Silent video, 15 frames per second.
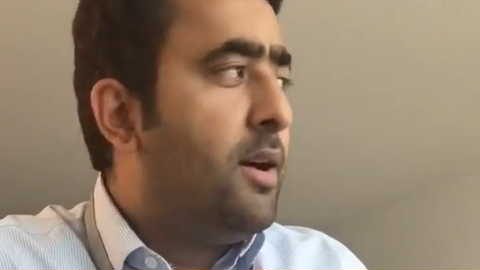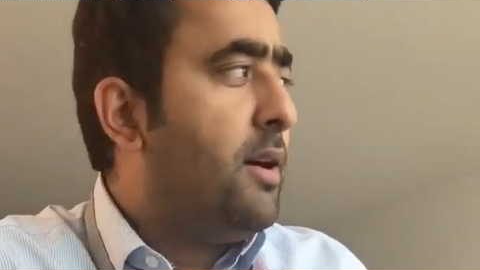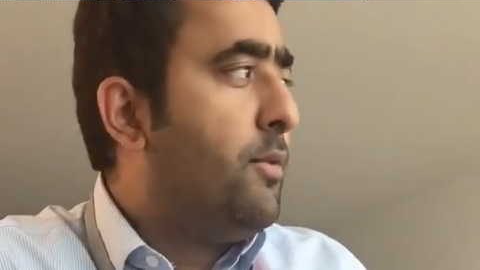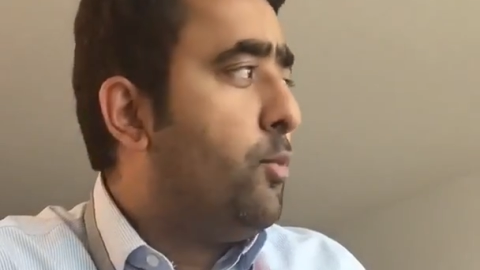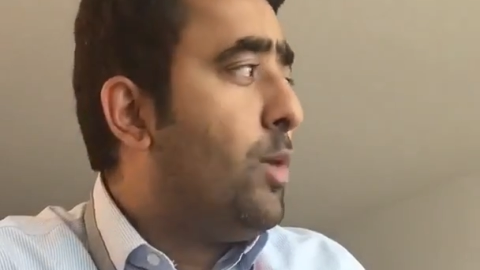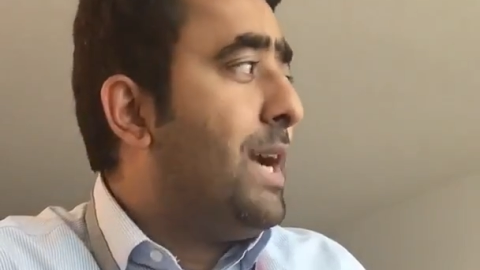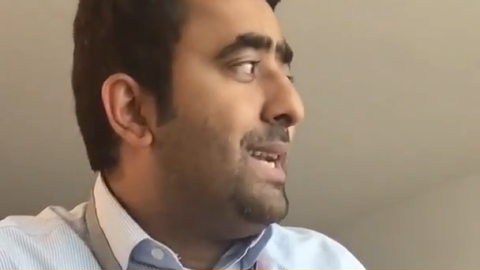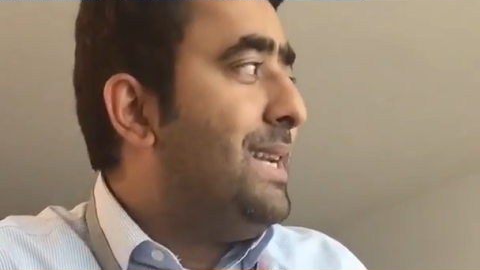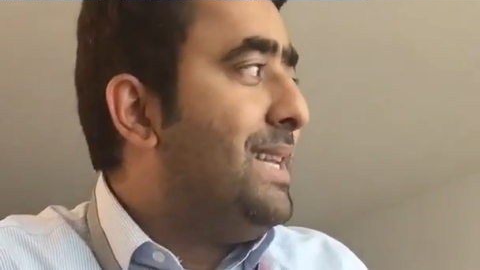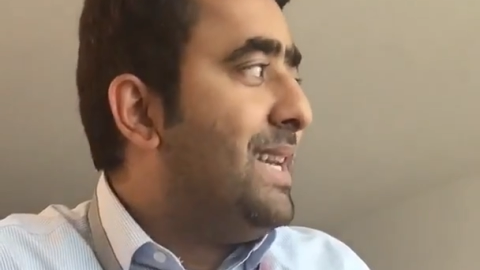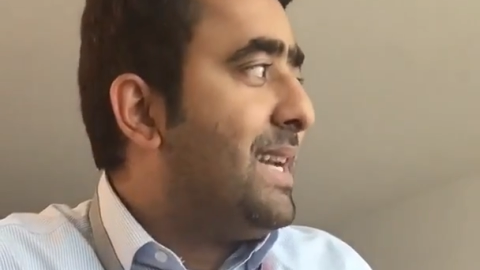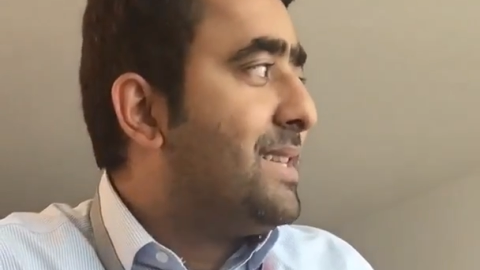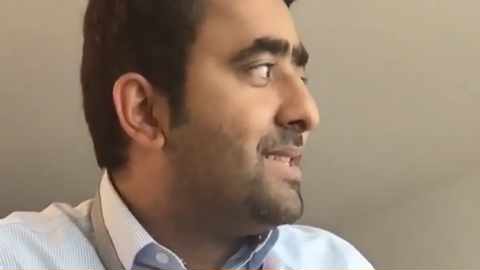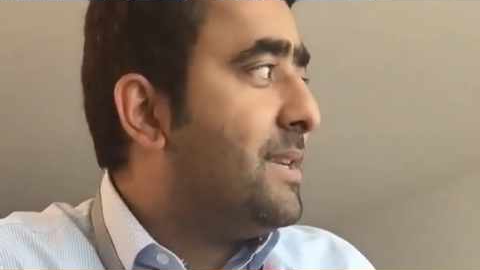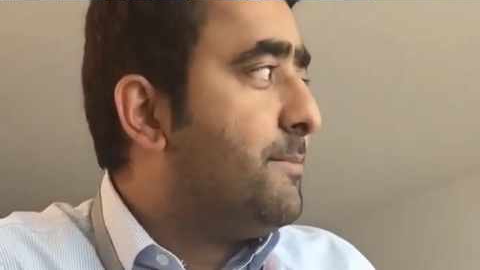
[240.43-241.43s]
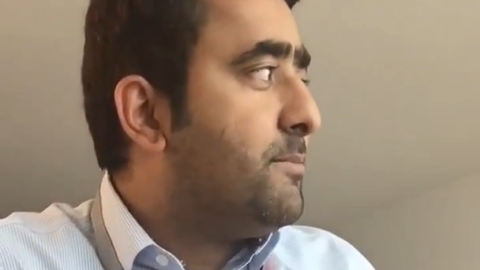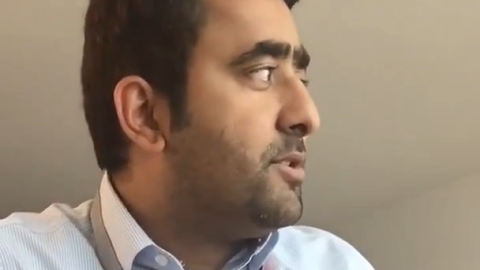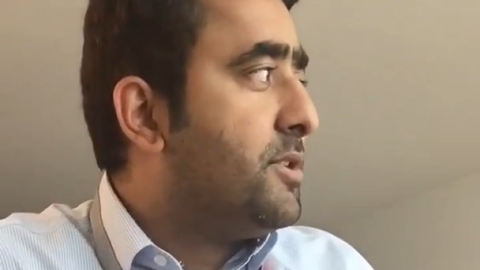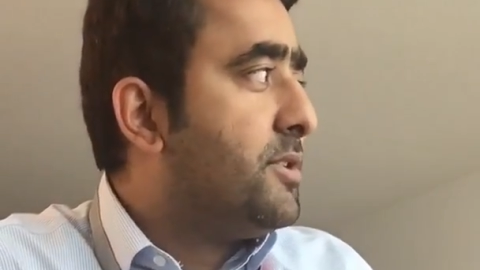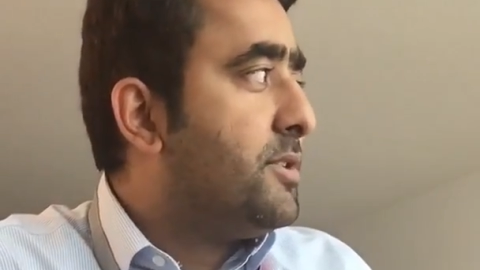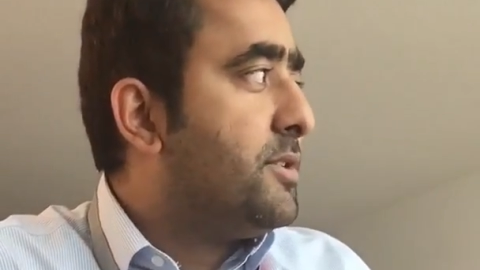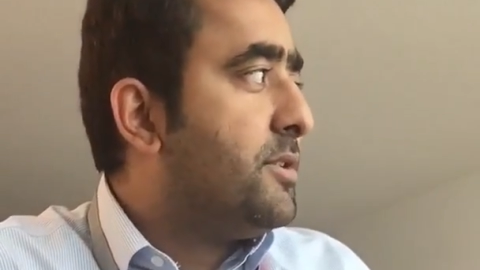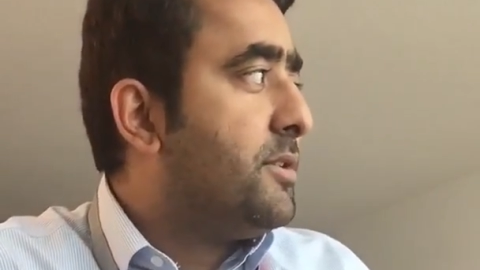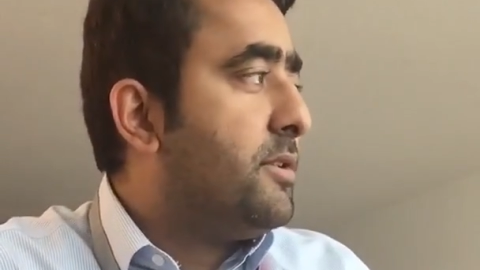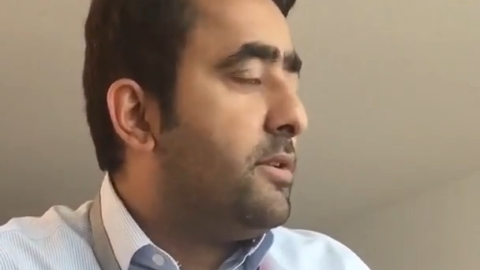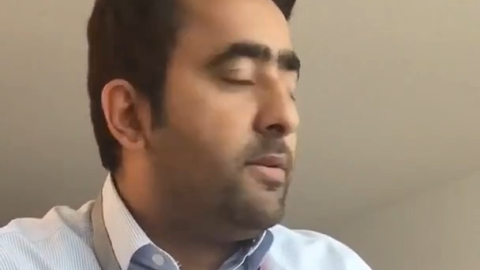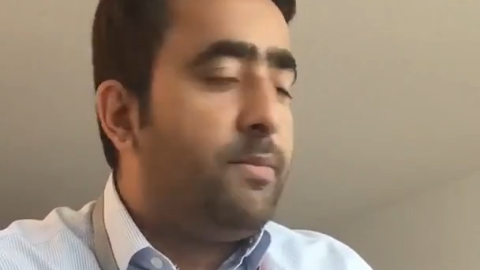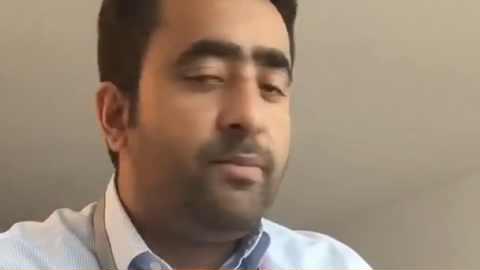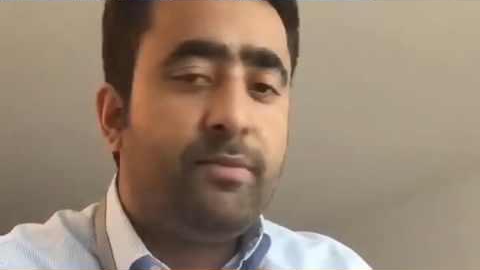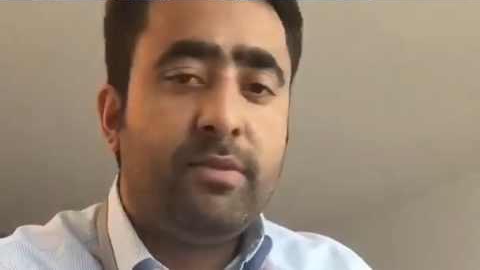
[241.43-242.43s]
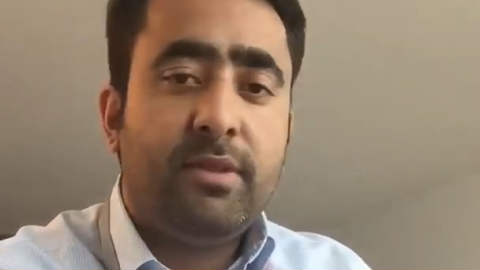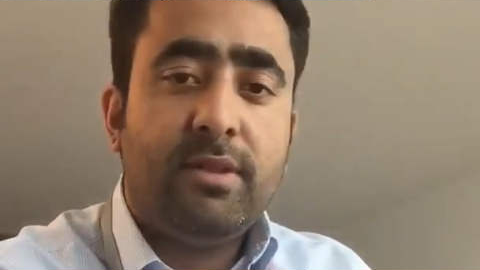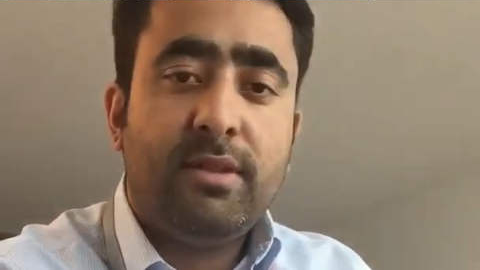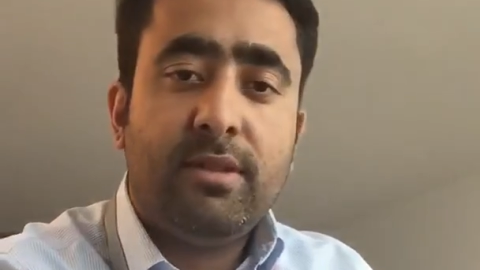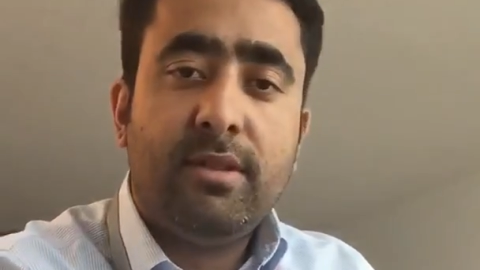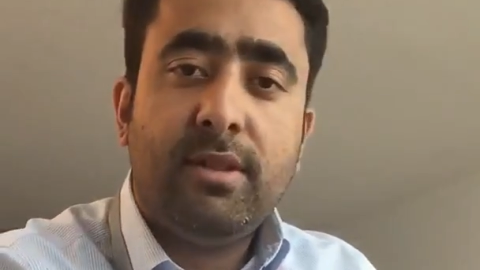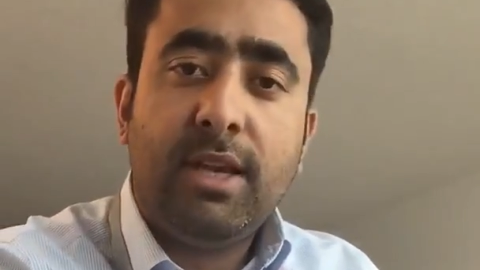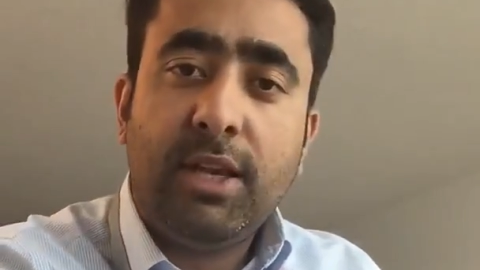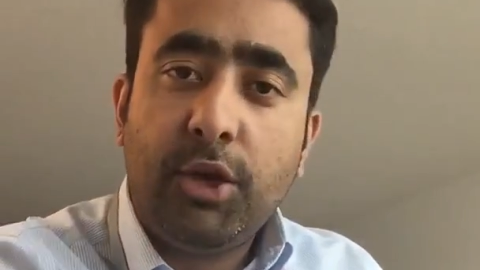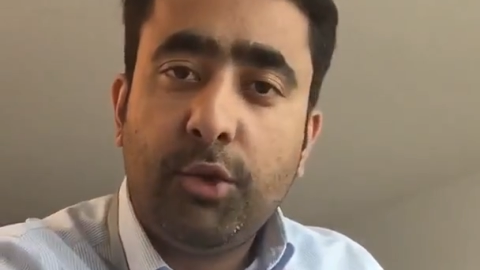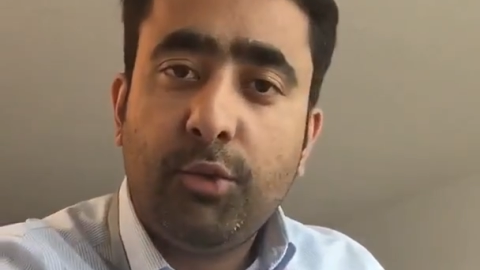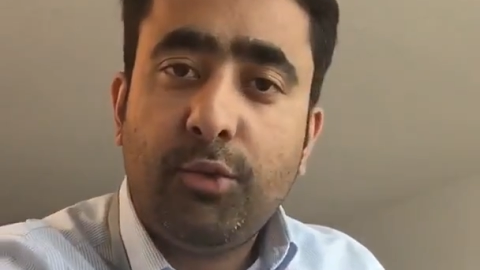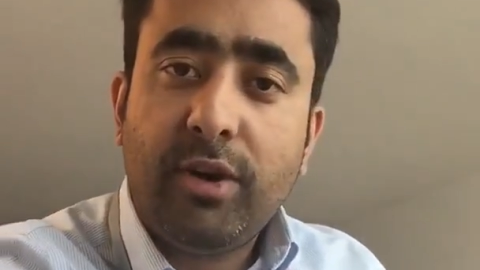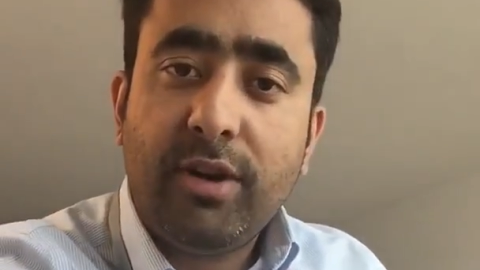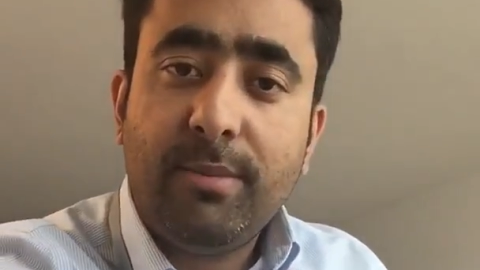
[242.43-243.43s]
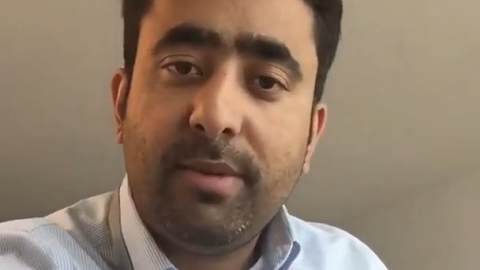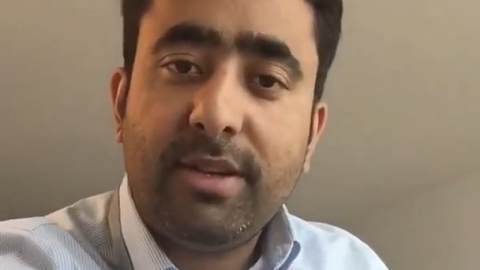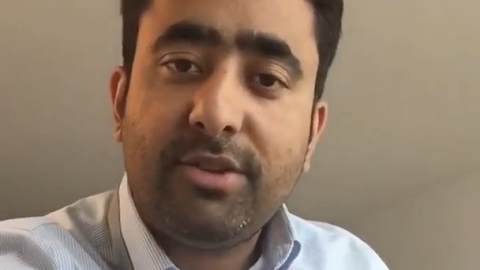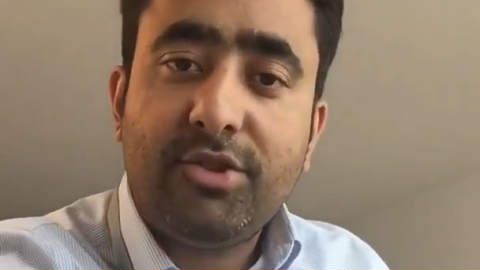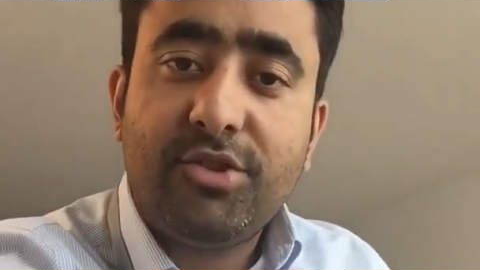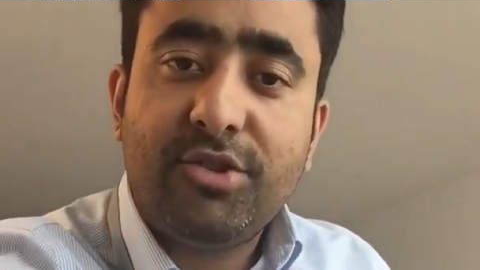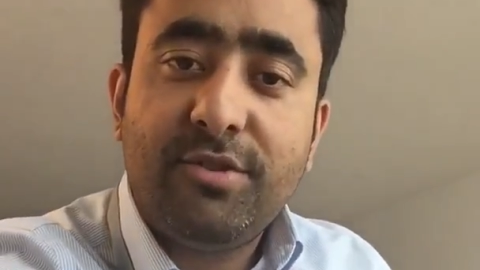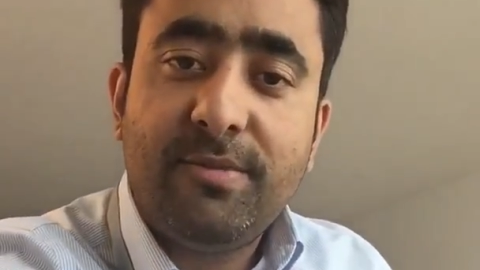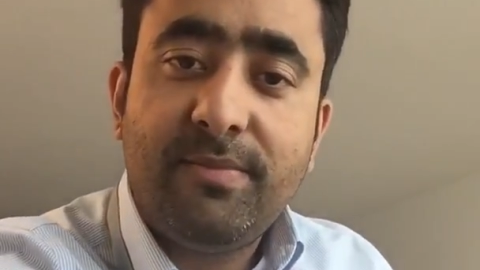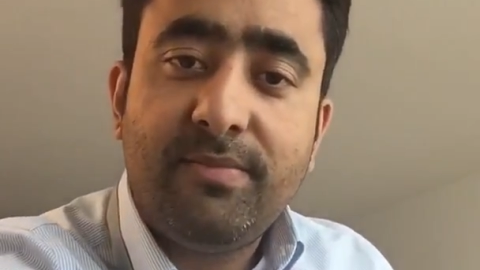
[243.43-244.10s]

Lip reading: widely accepted. Thank you very much.